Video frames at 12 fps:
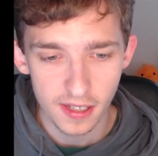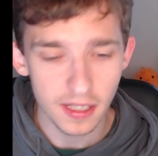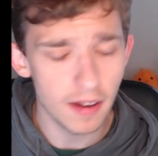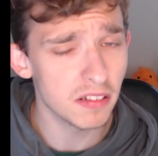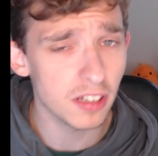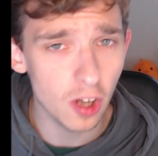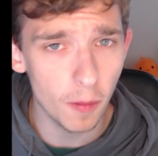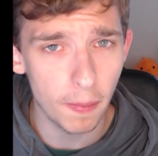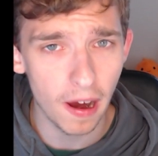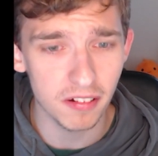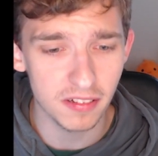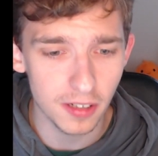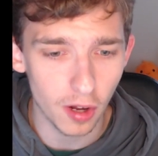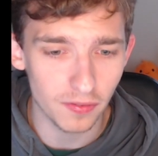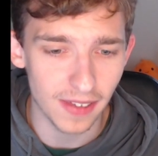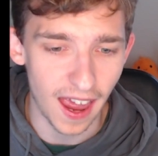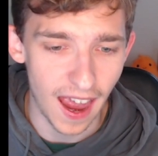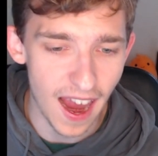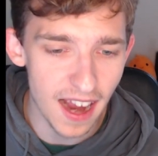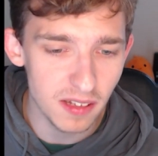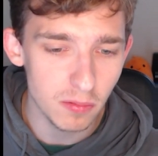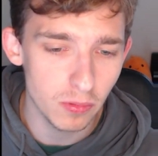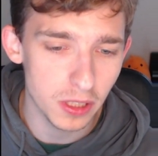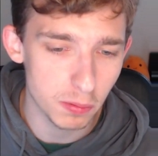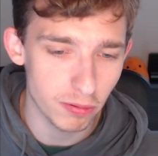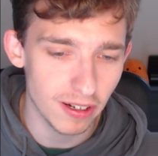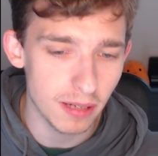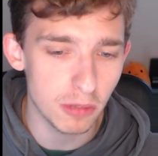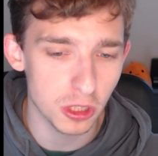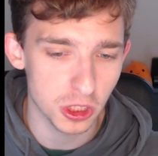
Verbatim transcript: There is a comparison of the head, which pretty much